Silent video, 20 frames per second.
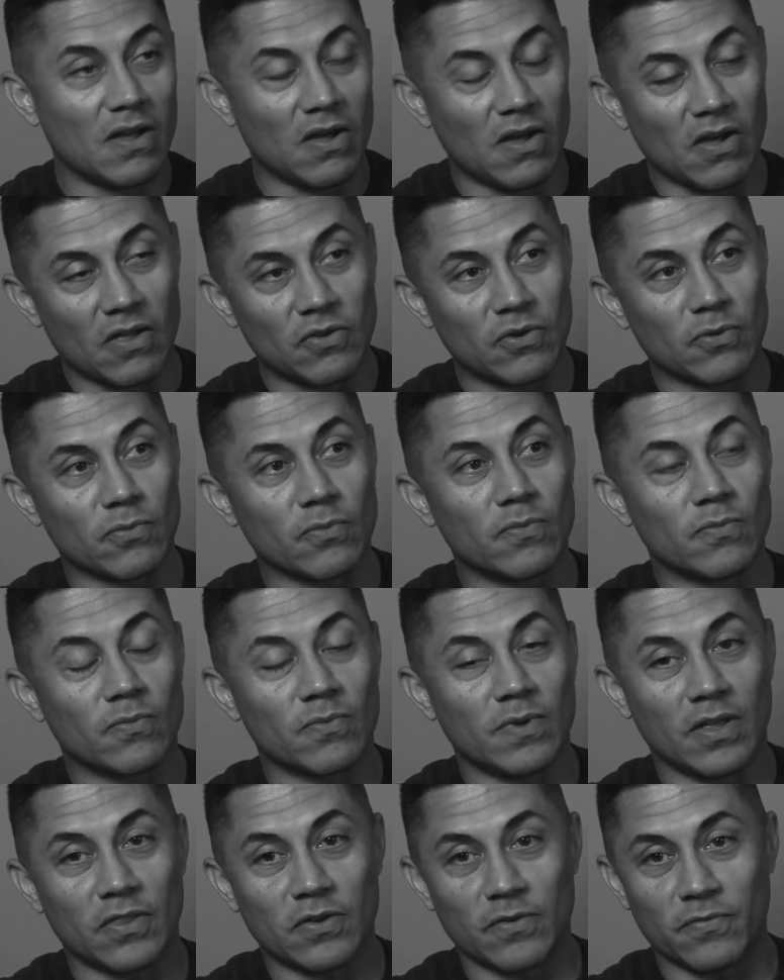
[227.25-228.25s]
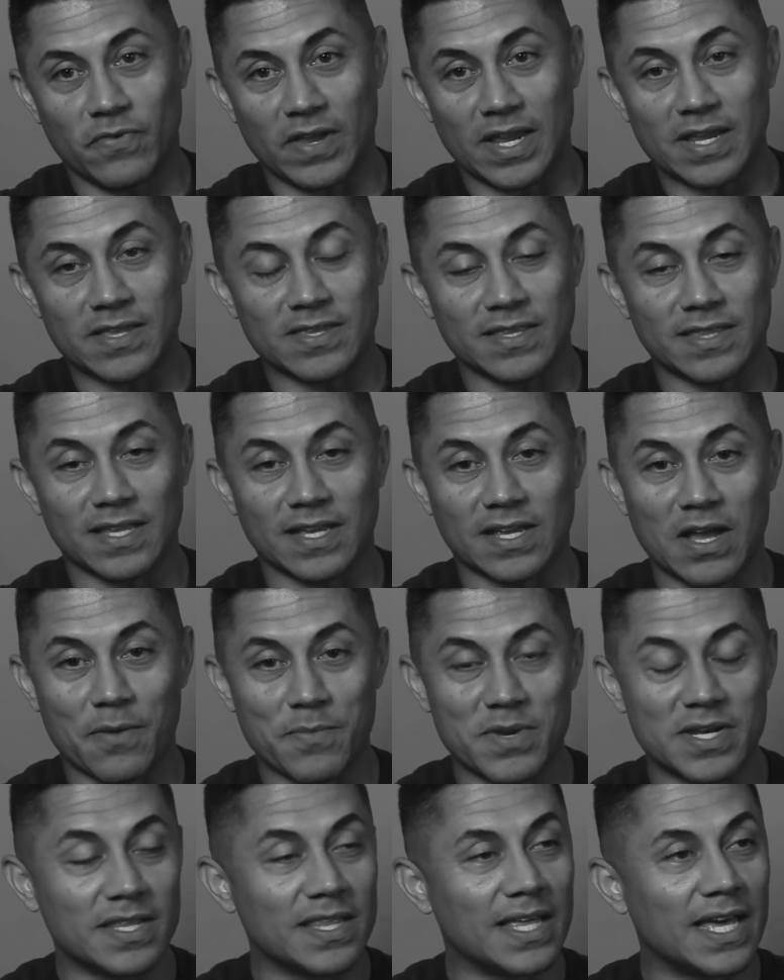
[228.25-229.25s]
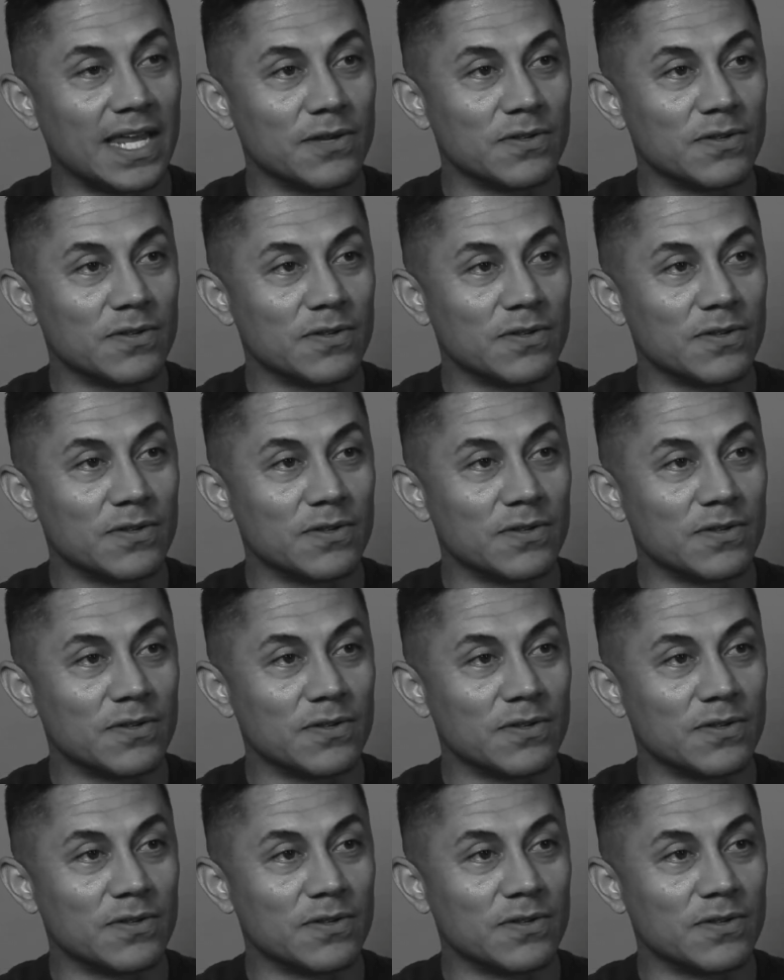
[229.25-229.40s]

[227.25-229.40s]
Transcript: other faith and then coming to that,